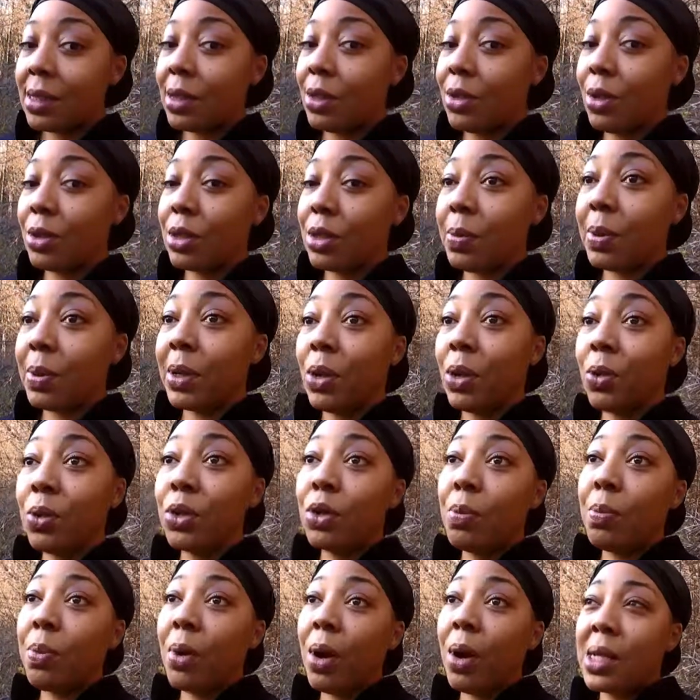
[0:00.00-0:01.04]
depending on who
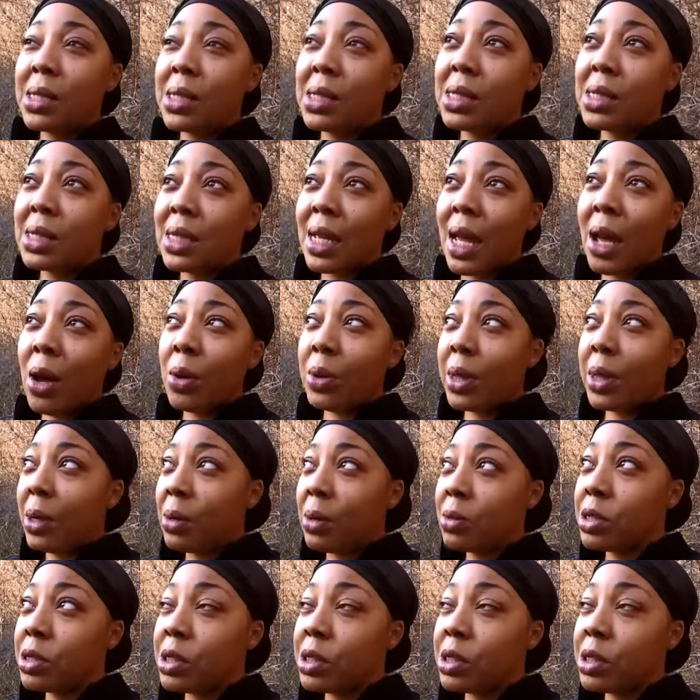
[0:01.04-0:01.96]
your boss is and how they are